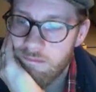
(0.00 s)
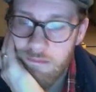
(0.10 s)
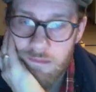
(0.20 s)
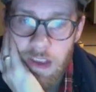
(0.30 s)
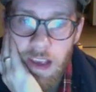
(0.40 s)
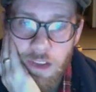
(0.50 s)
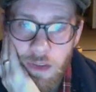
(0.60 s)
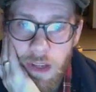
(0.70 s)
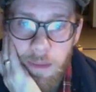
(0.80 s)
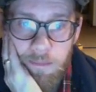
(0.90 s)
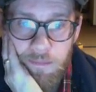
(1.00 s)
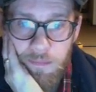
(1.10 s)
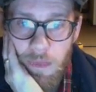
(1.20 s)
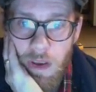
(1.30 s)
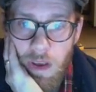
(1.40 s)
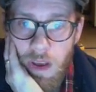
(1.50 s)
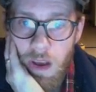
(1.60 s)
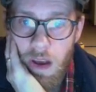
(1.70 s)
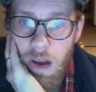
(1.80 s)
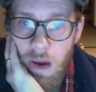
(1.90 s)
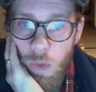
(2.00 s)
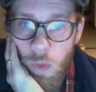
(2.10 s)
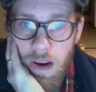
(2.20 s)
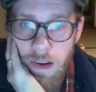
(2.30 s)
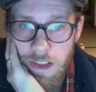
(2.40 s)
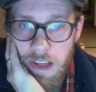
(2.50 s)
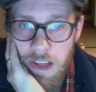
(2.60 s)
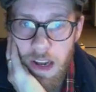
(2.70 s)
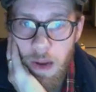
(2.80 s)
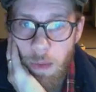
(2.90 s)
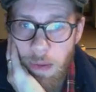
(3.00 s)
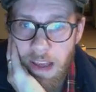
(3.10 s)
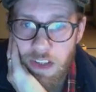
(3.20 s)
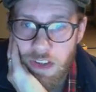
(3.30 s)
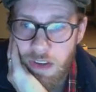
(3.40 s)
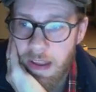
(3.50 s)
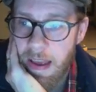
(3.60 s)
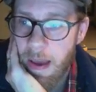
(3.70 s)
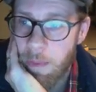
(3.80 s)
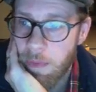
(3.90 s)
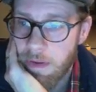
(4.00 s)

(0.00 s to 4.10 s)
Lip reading: Yes, you did. Where does DNA replication happen?